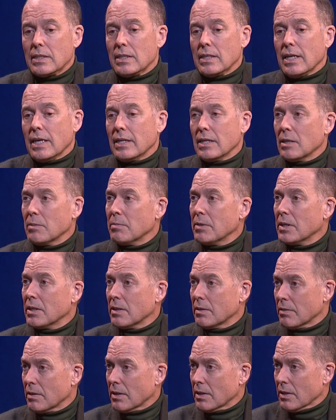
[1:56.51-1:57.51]
the idea
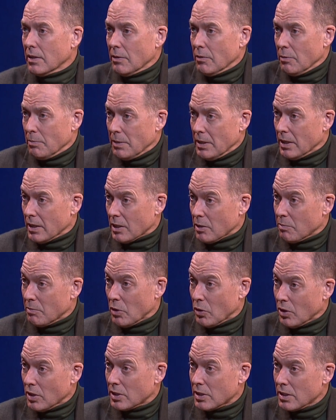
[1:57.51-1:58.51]
being it would be a
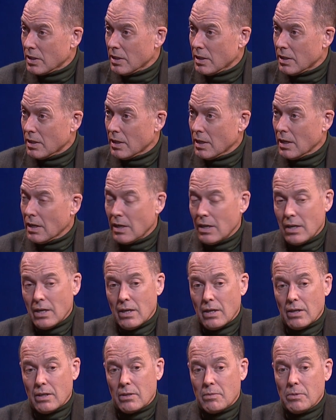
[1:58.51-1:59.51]
community
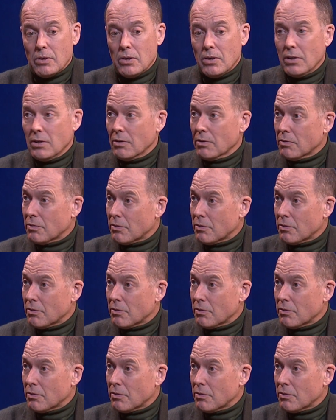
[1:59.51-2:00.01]
of